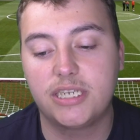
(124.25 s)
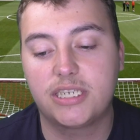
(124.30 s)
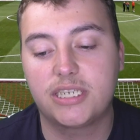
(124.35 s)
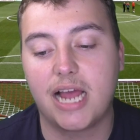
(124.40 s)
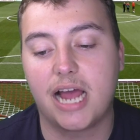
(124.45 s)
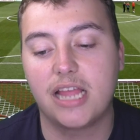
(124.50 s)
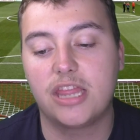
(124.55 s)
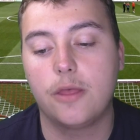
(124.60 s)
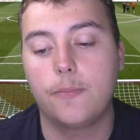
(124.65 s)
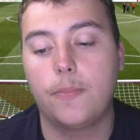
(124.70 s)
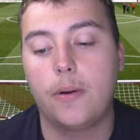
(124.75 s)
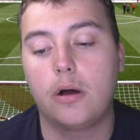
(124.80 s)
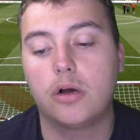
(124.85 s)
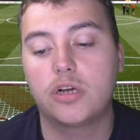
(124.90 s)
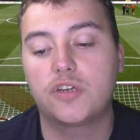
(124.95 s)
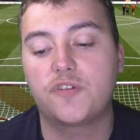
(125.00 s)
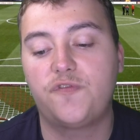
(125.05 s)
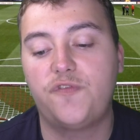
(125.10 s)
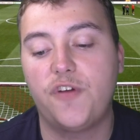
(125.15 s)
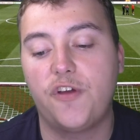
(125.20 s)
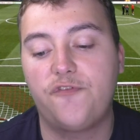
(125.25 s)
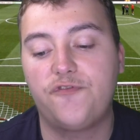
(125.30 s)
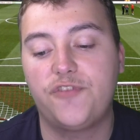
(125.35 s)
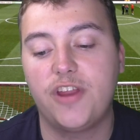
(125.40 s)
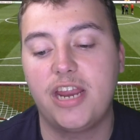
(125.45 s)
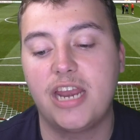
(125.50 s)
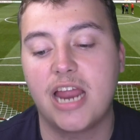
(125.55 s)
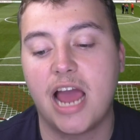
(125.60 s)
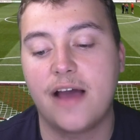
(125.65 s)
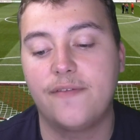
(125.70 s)
inside the box,
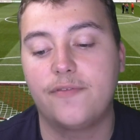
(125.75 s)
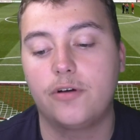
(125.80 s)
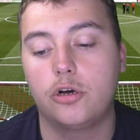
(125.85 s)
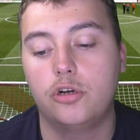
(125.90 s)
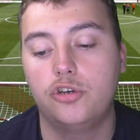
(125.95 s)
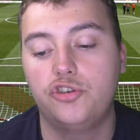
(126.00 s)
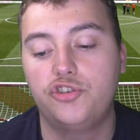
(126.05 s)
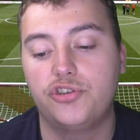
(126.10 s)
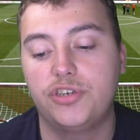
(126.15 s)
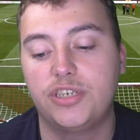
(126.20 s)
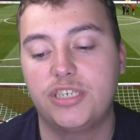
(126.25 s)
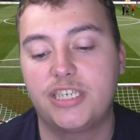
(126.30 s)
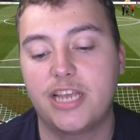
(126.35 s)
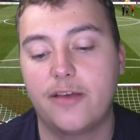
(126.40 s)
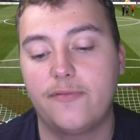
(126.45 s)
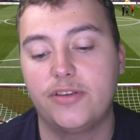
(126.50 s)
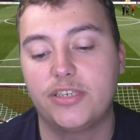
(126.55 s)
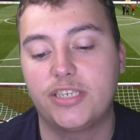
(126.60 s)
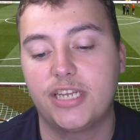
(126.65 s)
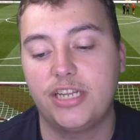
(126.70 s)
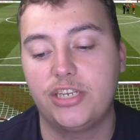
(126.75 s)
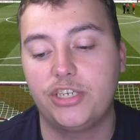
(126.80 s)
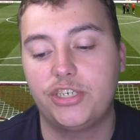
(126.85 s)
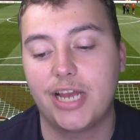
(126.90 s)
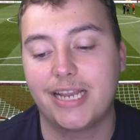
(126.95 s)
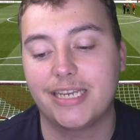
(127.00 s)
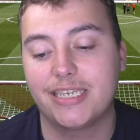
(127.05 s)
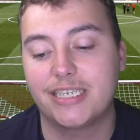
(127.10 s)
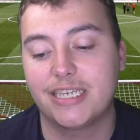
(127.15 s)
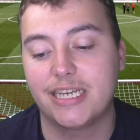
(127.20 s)
15 out of 117
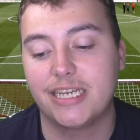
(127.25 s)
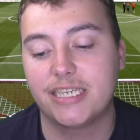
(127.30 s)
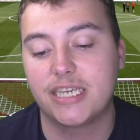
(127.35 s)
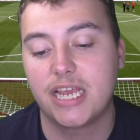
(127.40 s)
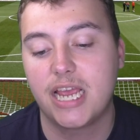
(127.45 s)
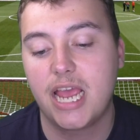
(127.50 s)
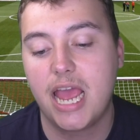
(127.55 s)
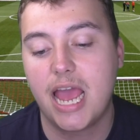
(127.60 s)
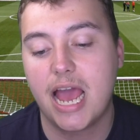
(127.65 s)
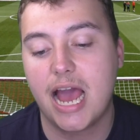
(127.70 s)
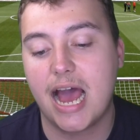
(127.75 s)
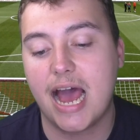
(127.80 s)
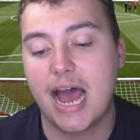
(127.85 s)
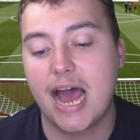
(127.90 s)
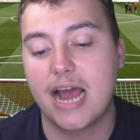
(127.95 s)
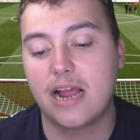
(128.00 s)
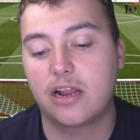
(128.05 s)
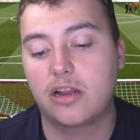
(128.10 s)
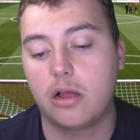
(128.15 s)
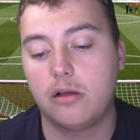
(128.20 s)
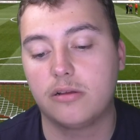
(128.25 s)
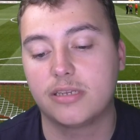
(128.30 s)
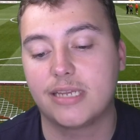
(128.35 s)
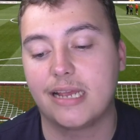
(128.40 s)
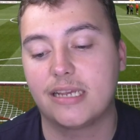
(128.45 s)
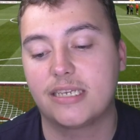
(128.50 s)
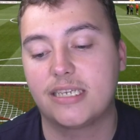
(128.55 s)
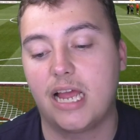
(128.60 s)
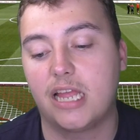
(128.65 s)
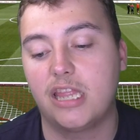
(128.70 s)
chances. Goals
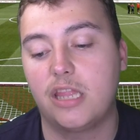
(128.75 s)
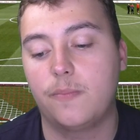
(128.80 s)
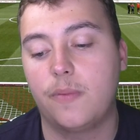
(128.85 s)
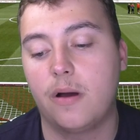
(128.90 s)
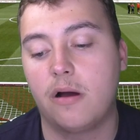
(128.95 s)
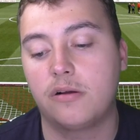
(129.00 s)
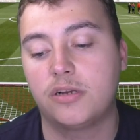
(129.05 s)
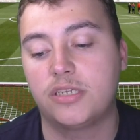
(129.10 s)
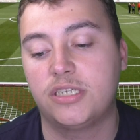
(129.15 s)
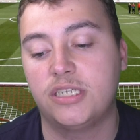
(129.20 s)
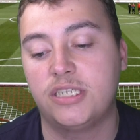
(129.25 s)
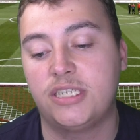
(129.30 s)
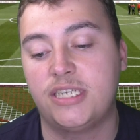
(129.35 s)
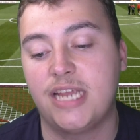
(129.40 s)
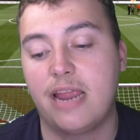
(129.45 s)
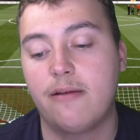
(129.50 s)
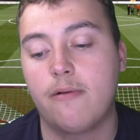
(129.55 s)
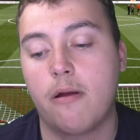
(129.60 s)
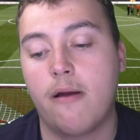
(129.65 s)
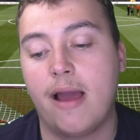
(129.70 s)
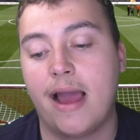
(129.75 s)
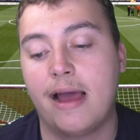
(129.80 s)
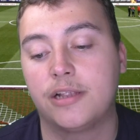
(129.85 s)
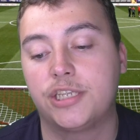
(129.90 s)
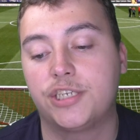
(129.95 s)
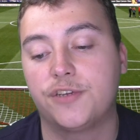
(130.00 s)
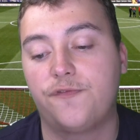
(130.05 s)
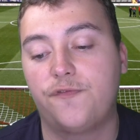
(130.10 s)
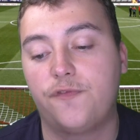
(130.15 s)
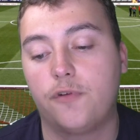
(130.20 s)
outside the box, 0
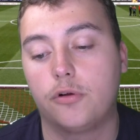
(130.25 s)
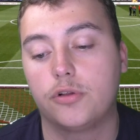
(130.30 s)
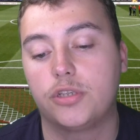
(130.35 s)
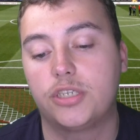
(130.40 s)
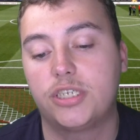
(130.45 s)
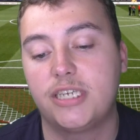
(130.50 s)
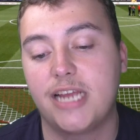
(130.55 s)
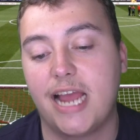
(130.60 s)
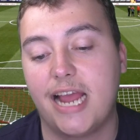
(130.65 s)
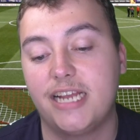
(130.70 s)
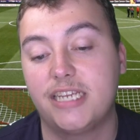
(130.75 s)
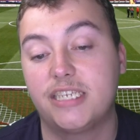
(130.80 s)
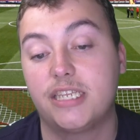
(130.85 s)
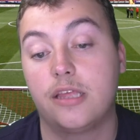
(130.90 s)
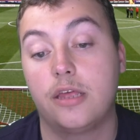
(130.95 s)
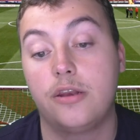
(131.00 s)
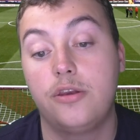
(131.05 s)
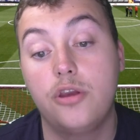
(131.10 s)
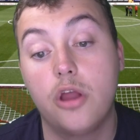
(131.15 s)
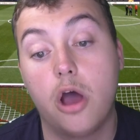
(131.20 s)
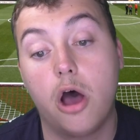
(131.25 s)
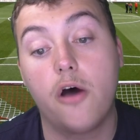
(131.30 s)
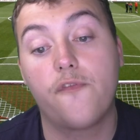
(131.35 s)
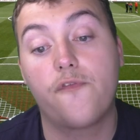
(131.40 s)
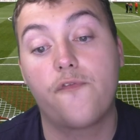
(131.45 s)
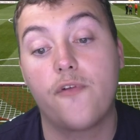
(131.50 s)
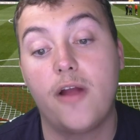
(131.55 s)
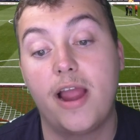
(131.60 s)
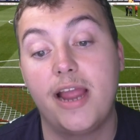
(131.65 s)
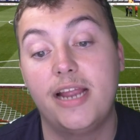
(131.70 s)
out of 48. So they're not
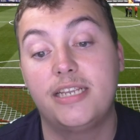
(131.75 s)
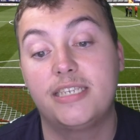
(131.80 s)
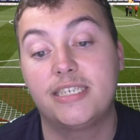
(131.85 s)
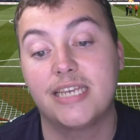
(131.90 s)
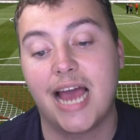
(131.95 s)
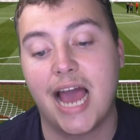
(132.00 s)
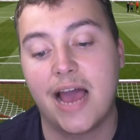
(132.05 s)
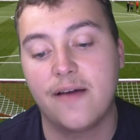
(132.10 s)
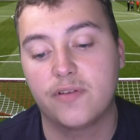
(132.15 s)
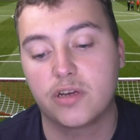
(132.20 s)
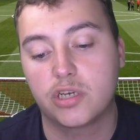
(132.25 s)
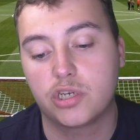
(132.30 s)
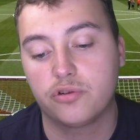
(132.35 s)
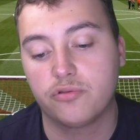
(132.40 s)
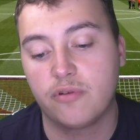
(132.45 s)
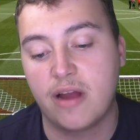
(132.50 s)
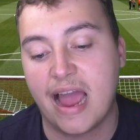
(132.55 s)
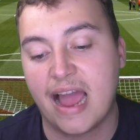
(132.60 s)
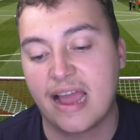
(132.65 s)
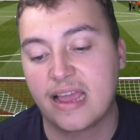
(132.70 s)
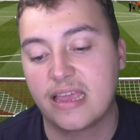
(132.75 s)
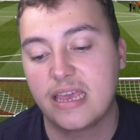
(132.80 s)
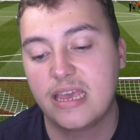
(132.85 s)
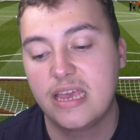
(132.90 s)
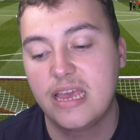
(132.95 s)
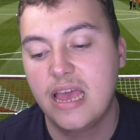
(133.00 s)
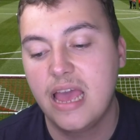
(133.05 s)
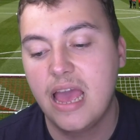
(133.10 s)
afraid to have a crack.